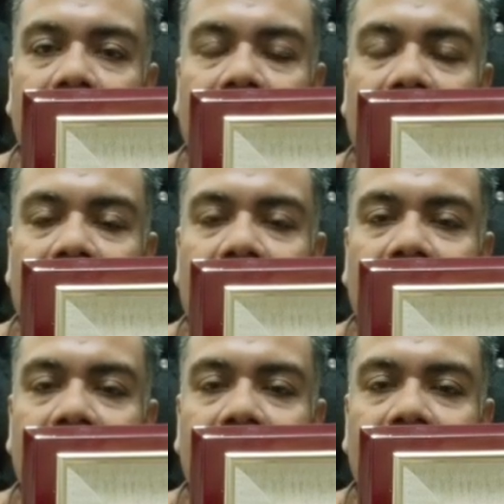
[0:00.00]
and
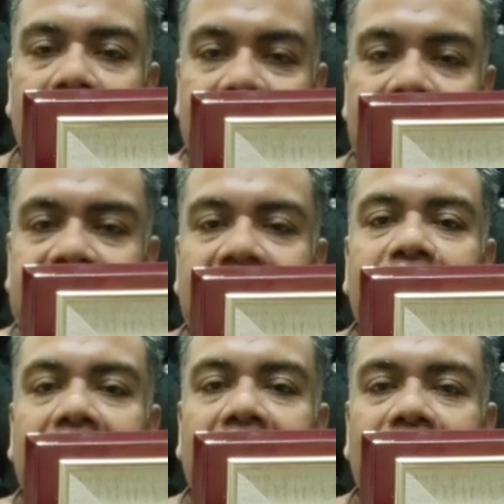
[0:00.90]
uh, this set
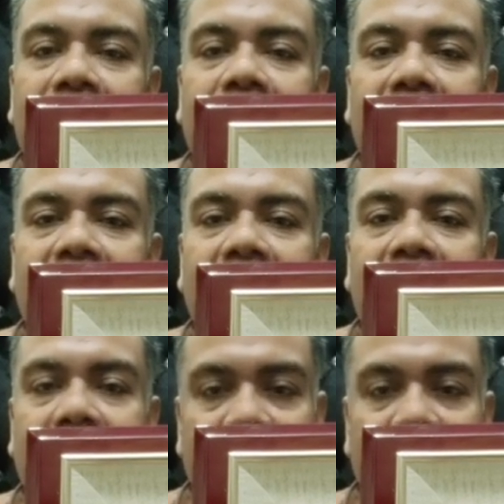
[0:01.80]
my filmmaking